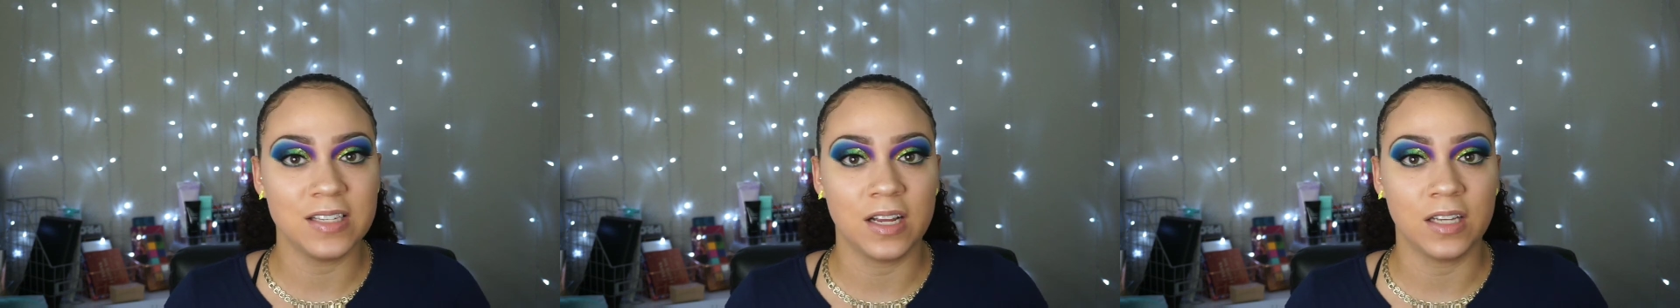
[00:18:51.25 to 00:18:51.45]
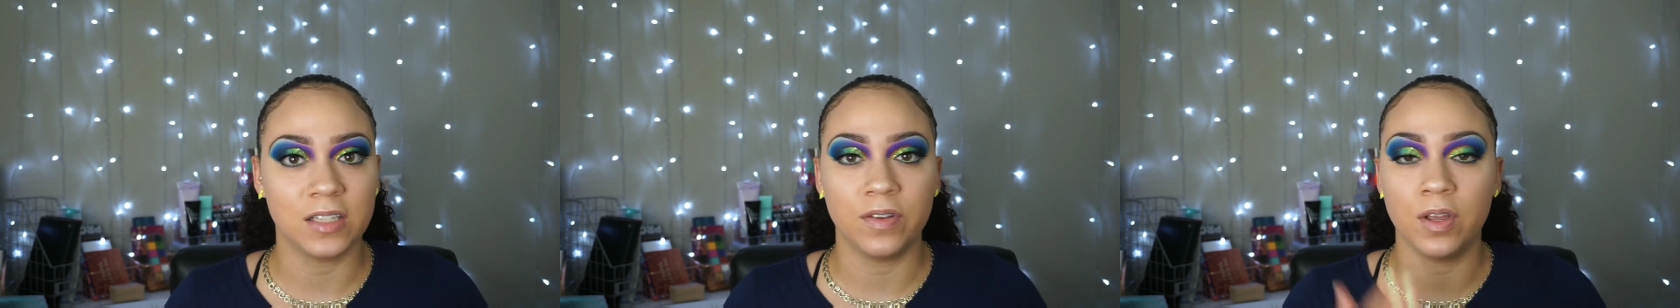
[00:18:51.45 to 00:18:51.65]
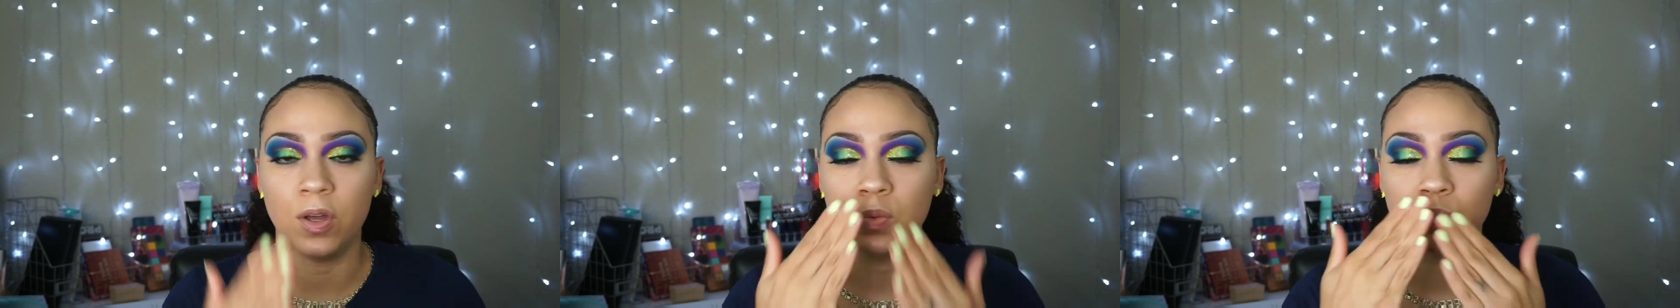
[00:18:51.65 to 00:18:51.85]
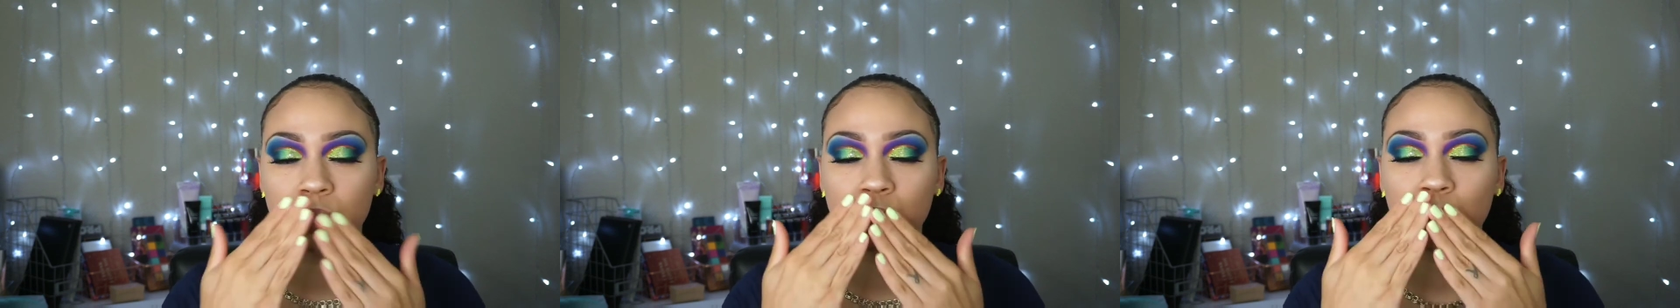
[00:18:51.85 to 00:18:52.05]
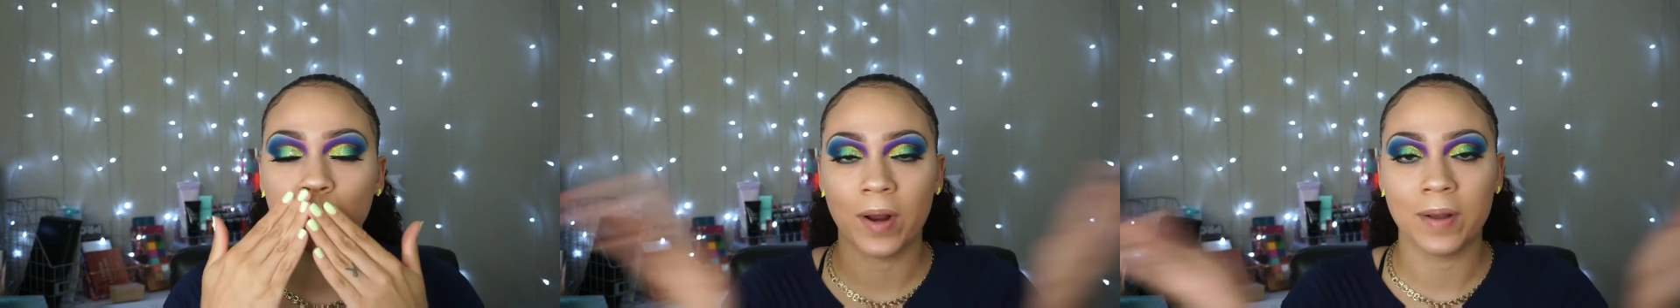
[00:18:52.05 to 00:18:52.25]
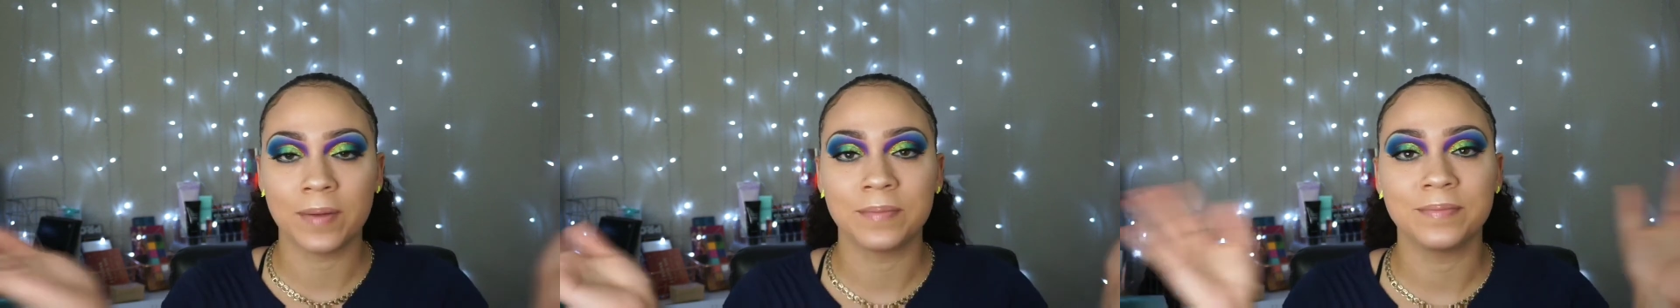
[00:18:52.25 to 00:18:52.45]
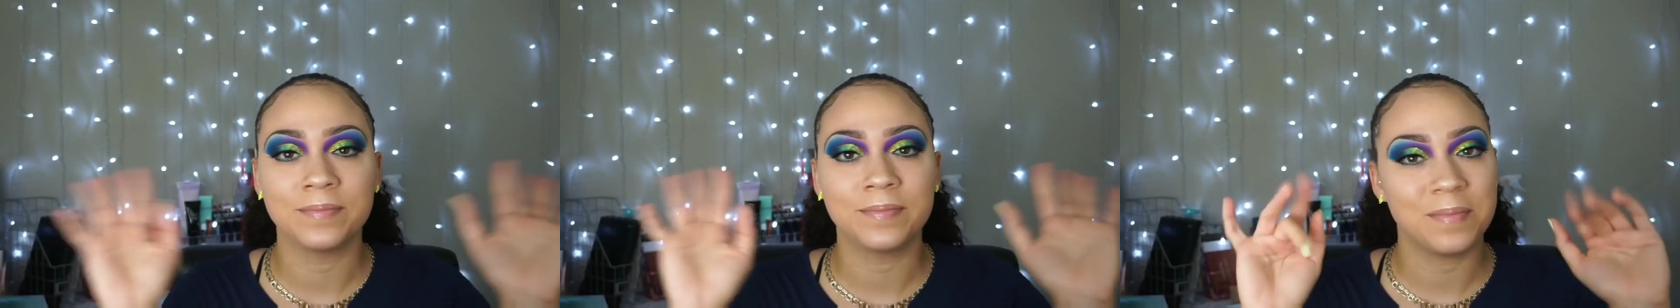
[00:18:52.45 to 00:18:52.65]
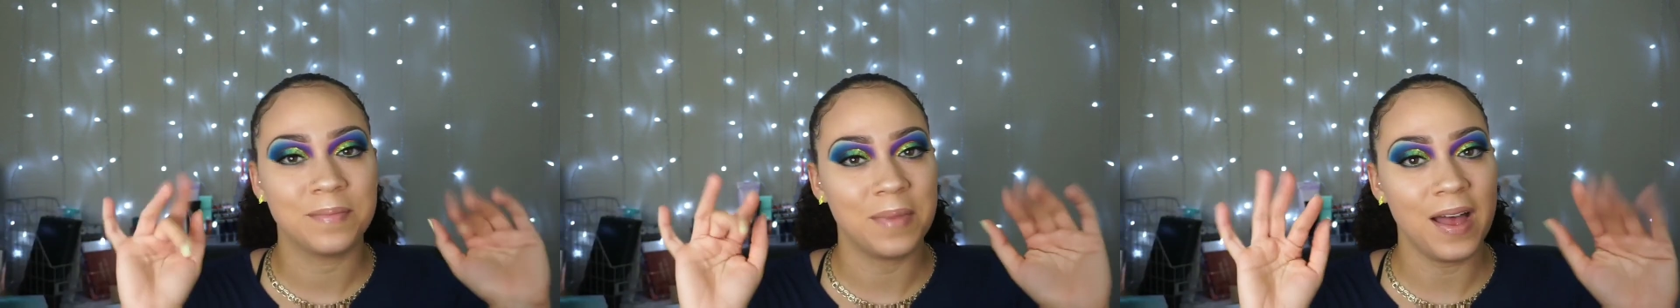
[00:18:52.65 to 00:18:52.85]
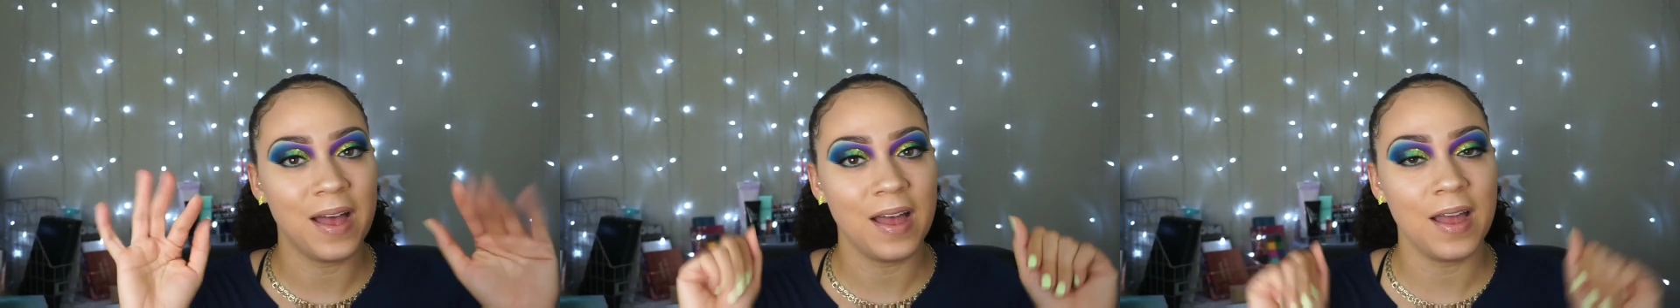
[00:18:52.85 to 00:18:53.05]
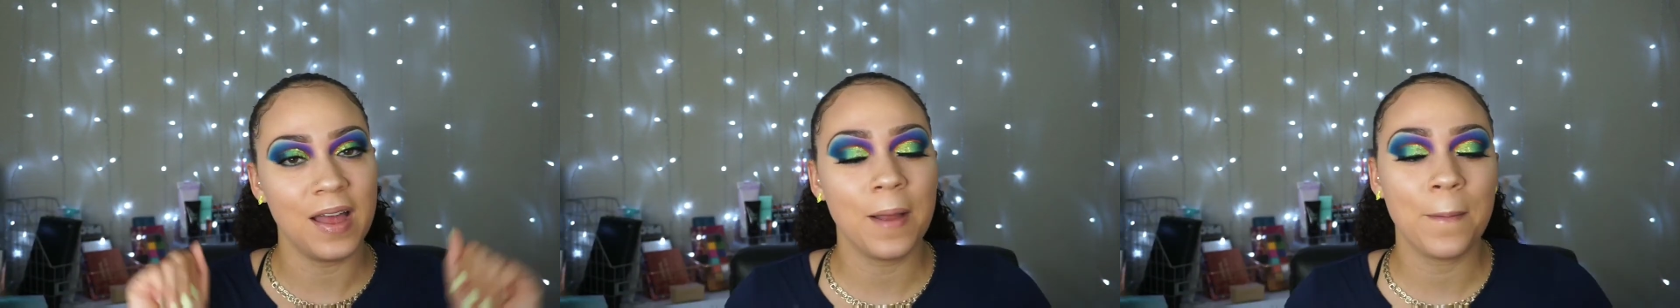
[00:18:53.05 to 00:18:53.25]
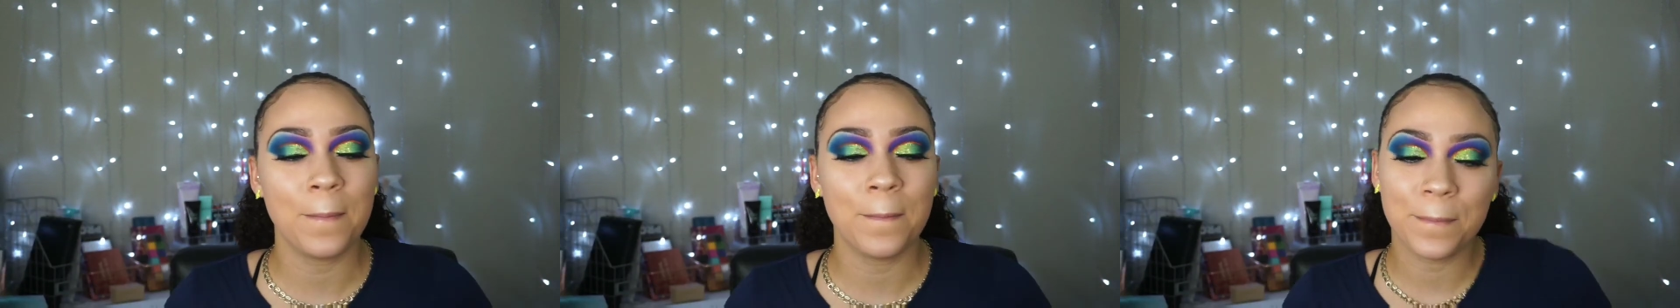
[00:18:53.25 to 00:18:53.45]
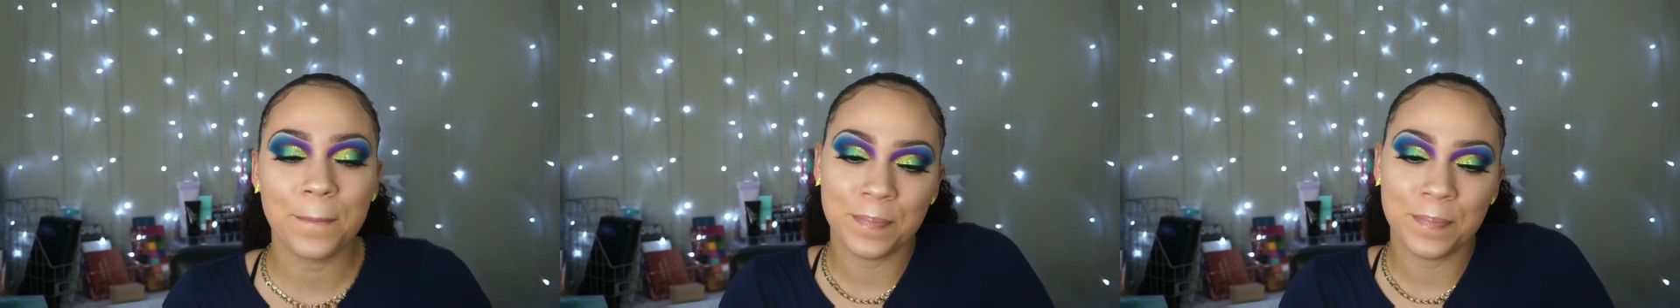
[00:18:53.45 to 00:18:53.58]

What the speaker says: in the next video. Bye.